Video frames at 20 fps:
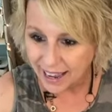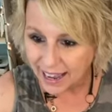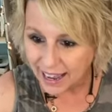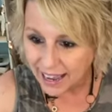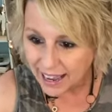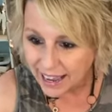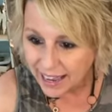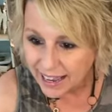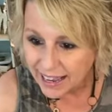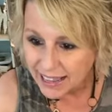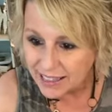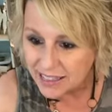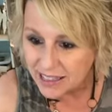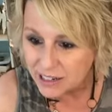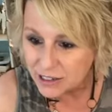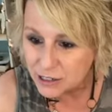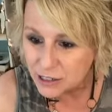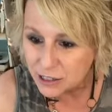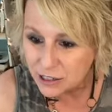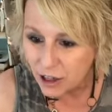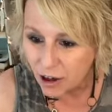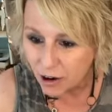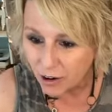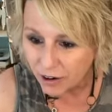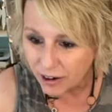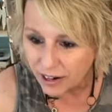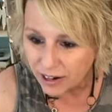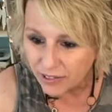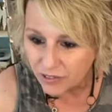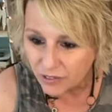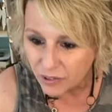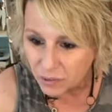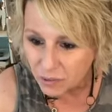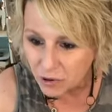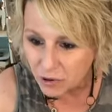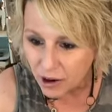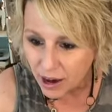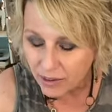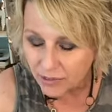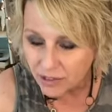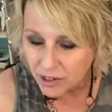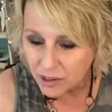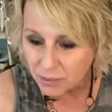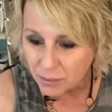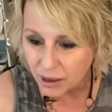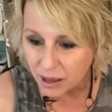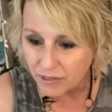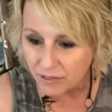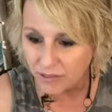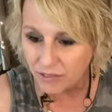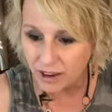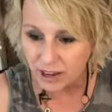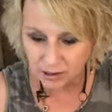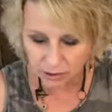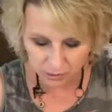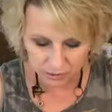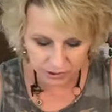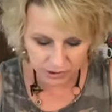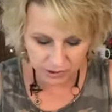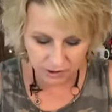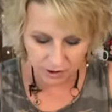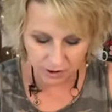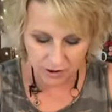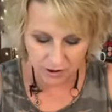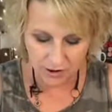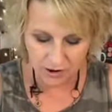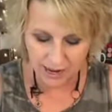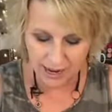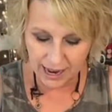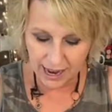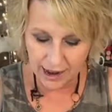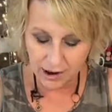Hey, there's Laurie from Crafting by Faith with Laurie.